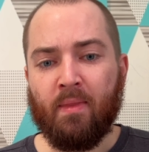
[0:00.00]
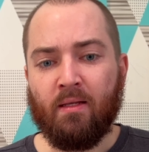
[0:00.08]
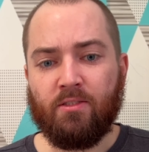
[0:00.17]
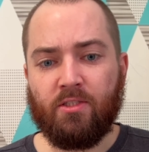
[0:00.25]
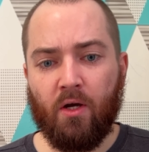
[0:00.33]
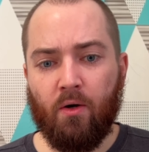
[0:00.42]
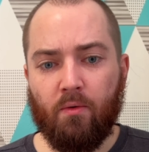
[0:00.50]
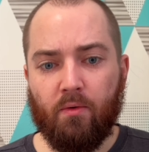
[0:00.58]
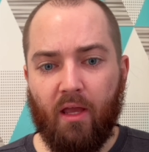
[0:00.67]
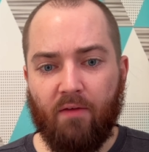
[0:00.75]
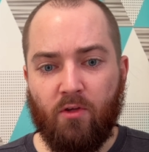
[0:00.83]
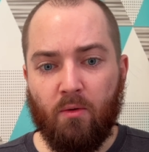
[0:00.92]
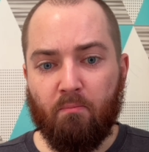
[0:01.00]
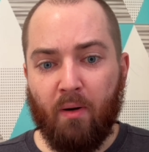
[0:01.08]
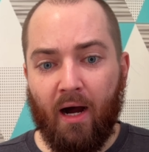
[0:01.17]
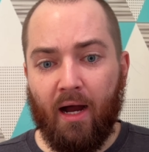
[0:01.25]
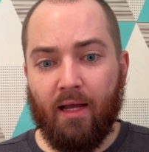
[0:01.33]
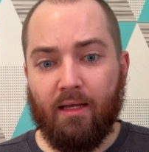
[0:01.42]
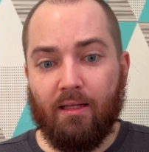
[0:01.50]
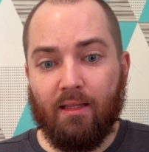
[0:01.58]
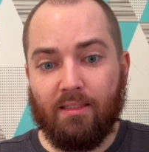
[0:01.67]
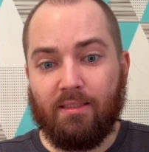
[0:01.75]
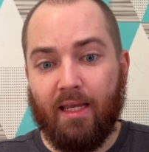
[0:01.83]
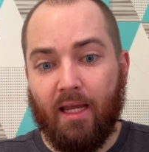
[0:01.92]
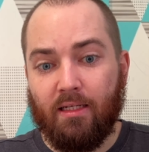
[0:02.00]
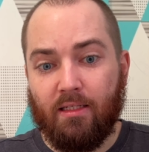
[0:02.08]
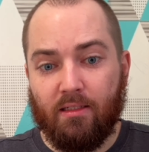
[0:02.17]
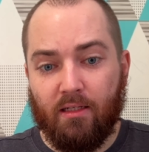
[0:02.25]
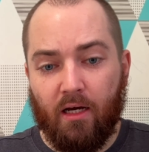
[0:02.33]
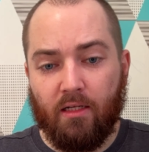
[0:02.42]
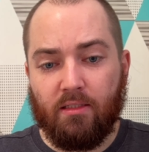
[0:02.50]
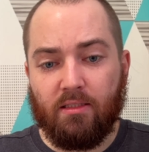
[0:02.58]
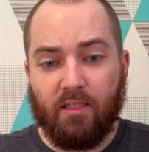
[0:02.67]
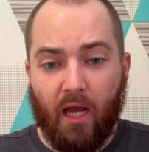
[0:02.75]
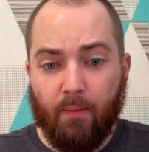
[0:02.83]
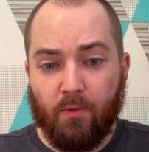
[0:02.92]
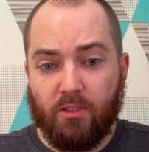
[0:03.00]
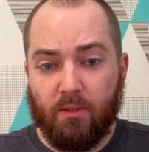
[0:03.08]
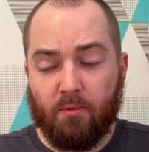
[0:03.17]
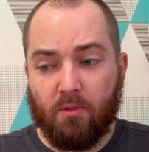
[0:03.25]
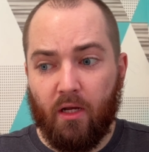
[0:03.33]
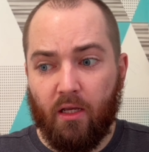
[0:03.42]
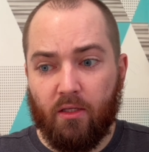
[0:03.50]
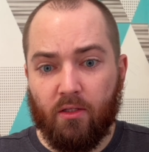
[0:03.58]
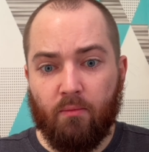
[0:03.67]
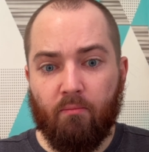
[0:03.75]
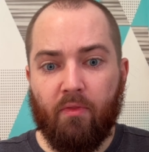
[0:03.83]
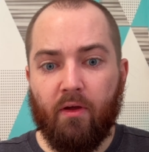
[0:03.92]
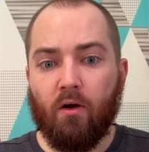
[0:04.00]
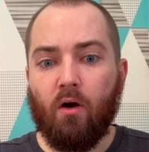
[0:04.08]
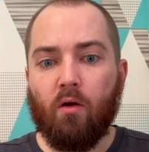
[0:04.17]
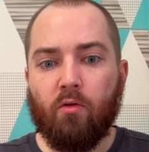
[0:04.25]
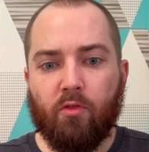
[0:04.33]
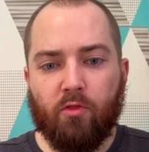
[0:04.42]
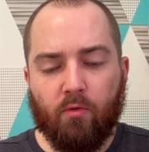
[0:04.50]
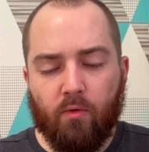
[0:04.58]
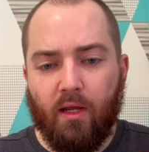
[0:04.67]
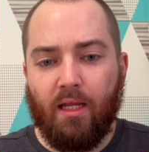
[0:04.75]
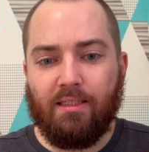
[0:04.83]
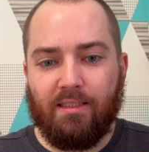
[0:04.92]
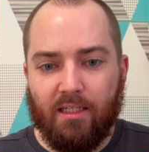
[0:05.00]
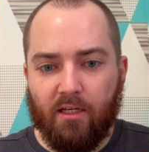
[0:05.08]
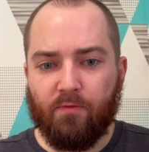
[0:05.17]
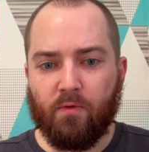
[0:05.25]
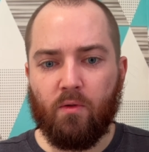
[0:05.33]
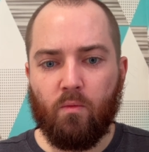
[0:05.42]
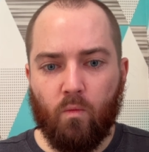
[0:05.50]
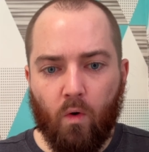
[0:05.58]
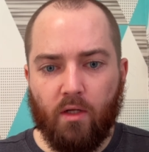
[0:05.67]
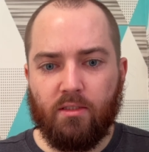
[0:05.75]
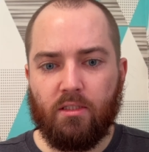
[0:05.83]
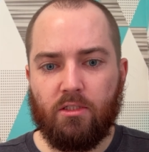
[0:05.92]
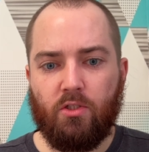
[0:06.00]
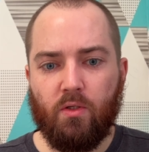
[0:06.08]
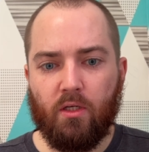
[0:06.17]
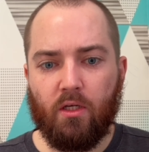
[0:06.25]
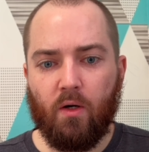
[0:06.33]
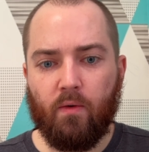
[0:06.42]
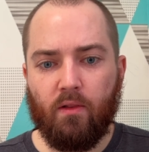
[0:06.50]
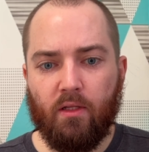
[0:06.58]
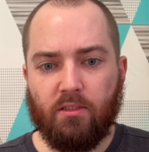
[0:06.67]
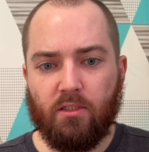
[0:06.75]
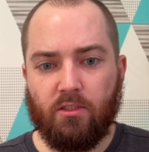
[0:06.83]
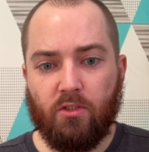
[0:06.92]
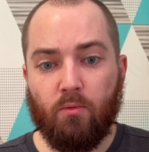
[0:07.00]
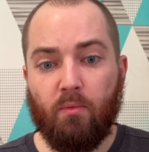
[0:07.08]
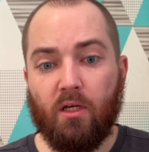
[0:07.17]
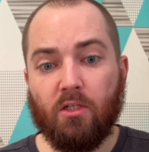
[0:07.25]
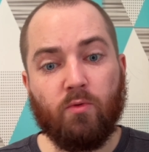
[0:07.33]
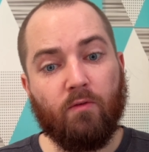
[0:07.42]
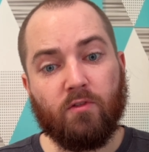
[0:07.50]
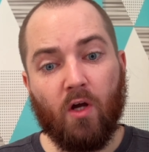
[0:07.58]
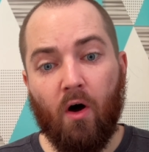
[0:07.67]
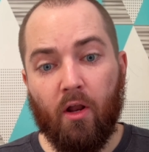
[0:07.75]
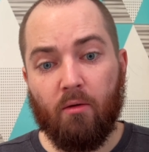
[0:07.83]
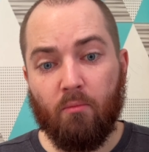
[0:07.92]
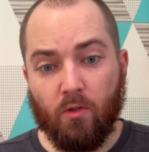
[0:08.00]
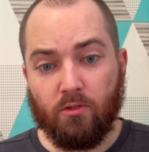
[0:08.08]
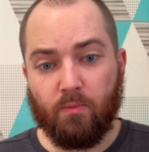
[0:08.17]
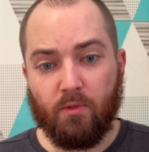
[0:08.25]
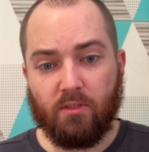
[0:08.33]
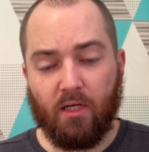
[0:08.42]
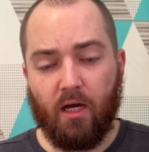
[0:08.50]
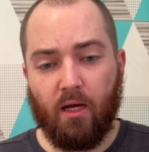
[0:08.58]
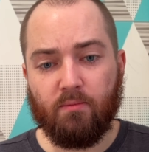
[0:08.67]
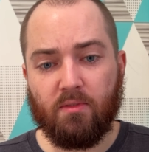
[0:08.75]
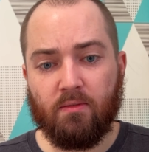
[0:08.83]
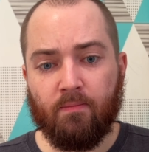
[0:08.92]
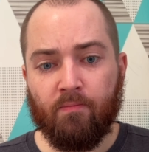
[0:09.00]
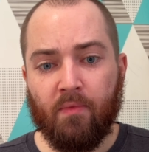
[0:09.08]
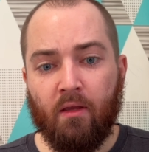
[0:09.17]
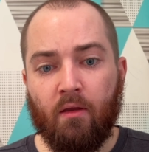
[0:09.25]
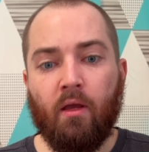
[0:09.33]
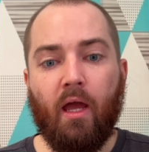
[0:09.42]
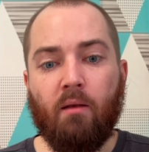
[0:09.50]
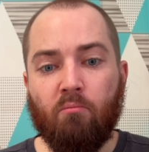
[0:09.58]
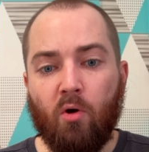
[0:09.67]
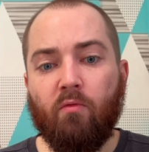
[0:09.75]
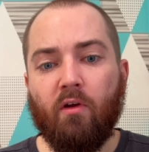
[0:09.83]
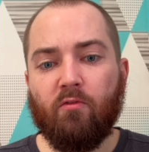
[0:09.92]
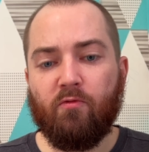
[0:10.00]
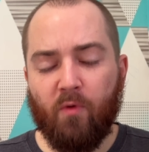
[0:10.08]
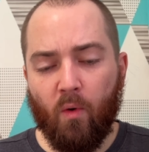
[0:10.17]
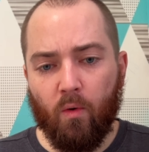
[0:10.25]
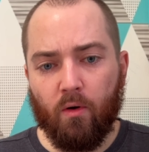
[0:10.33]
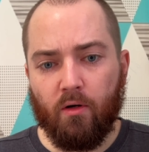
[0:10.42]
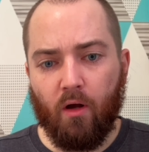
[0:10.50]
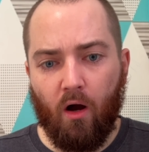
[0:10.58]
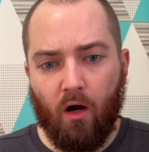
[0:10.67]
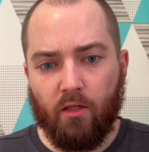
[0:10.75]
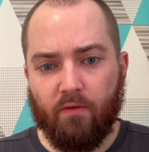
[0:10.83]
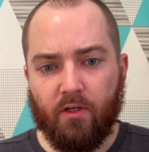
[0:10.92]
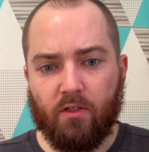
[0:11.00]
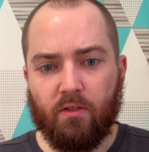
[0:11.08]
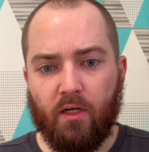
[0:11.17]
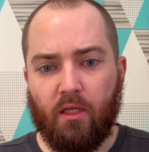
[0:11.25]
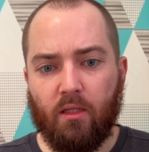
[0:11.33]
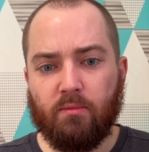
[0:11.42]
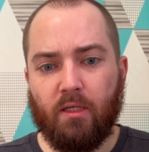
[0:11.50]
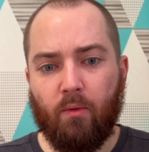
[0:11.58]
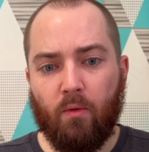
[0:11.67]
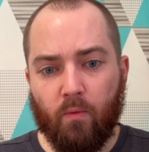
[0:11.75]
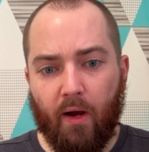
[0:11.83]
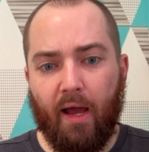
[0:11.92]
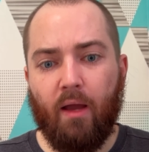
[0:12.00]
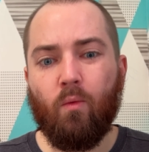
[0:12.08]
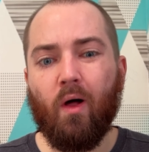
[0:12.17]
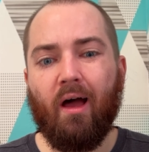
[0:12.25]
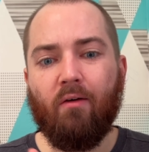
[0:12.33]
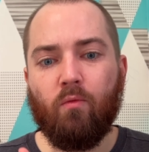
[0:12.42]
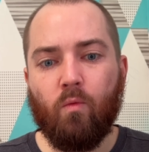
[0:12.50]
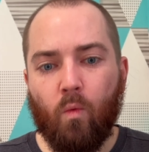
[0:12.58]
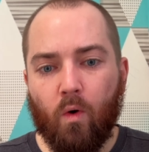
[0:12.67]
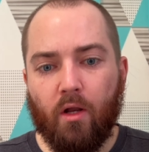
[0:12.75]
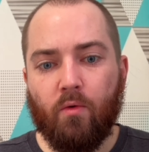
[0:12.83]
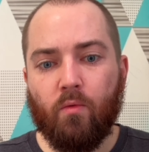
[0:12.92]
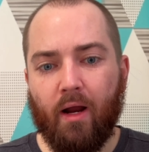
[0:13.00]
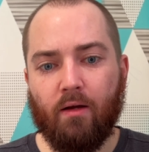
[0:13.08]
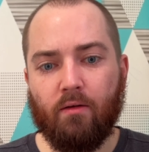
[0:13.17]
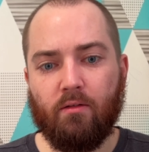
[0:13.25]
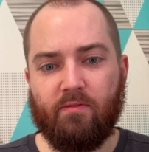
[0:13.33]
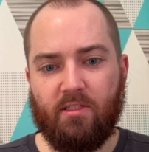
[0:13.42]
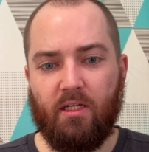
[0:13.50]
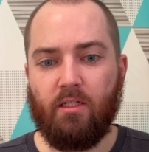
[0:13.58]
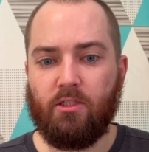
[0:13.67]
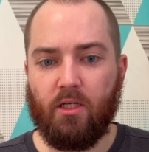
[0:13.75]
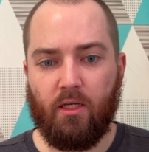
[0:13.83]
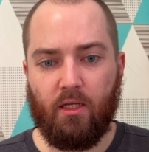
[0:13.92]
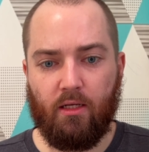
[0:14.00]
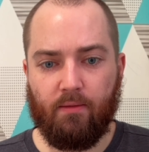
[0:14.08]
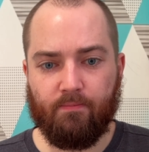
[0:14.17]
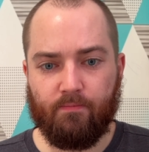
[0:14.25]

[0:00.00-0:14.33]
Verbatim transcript: So if you buy, let's say, a, a, discipleship curriculum, there are three different ones that you can go and listen to because we've taught it multiple times. And moving forward, all of the curriculums that we write will have one round of teaching in it.